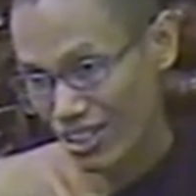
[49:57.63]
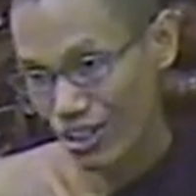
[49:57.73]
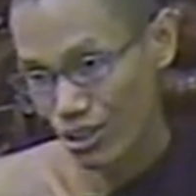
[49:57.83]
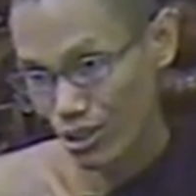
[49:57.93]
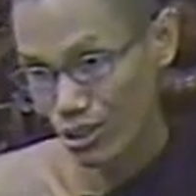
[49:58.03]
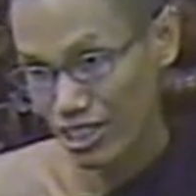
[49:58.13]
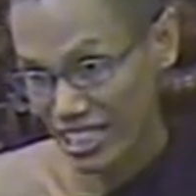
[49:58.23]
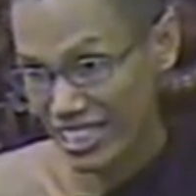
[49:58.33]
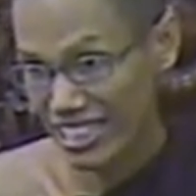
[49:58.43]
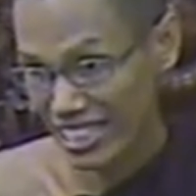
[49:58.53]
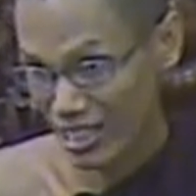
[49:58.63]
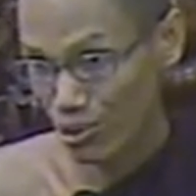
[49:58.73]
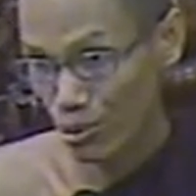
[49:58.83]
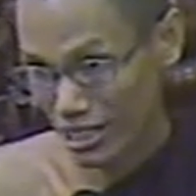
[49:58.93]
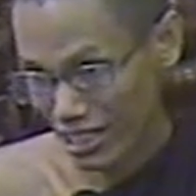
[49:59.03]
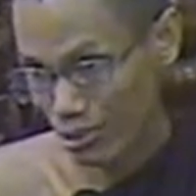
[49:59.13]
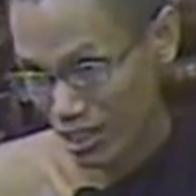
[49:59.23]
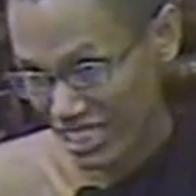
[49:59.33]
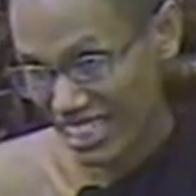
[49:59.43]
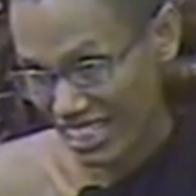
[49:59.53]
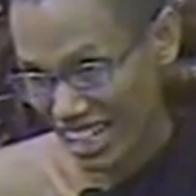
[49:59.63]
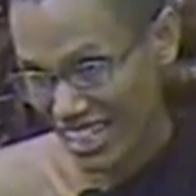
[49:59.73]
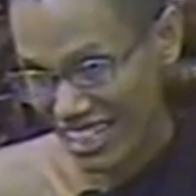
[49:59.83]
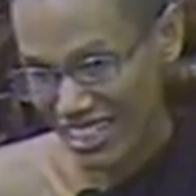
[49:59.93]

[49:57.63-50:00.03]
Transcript: not associated with vitaka.